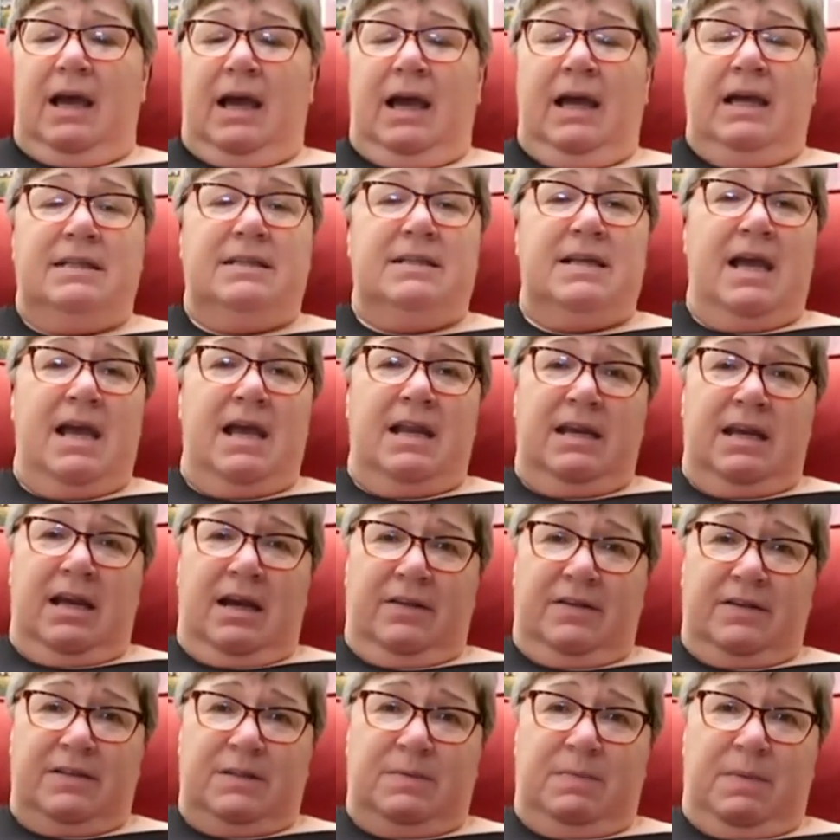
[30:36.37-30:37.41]
and any
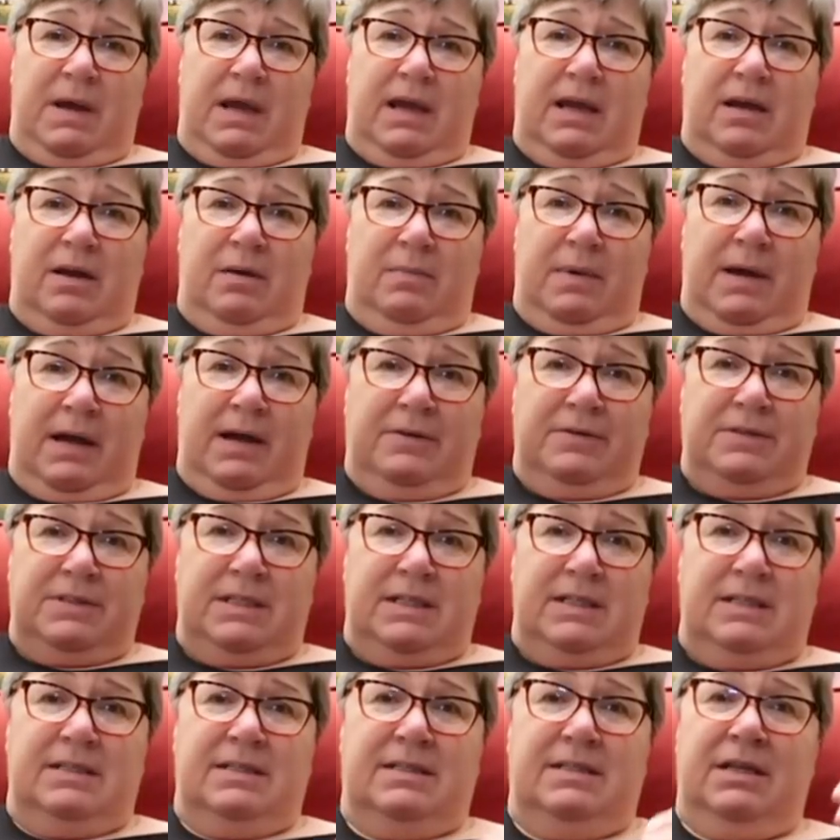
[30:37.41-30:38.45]
other spec
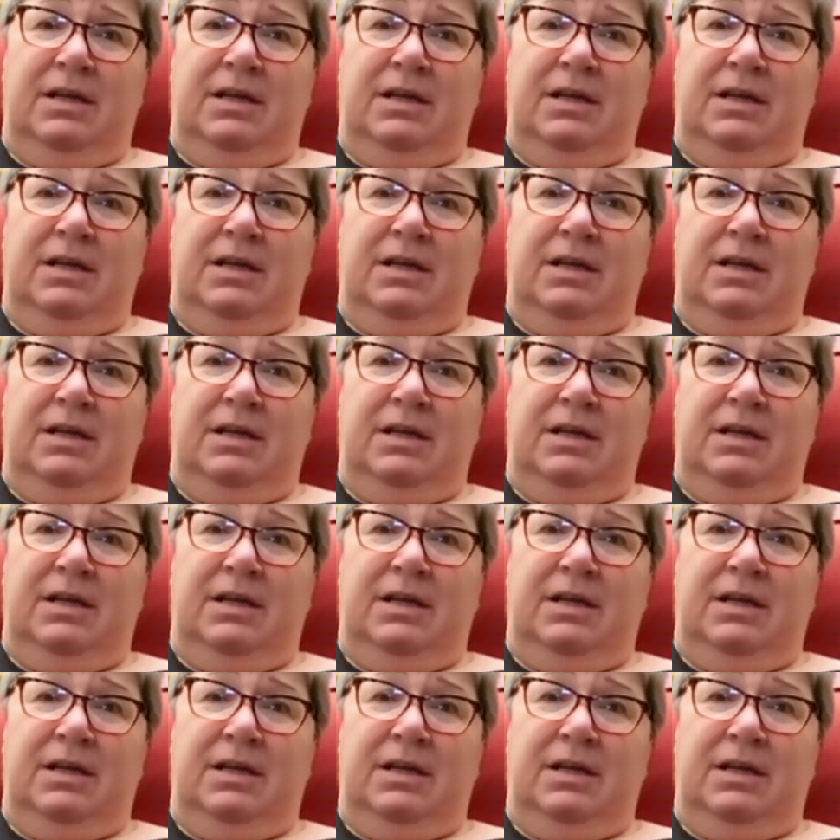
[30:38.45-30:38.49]
about it.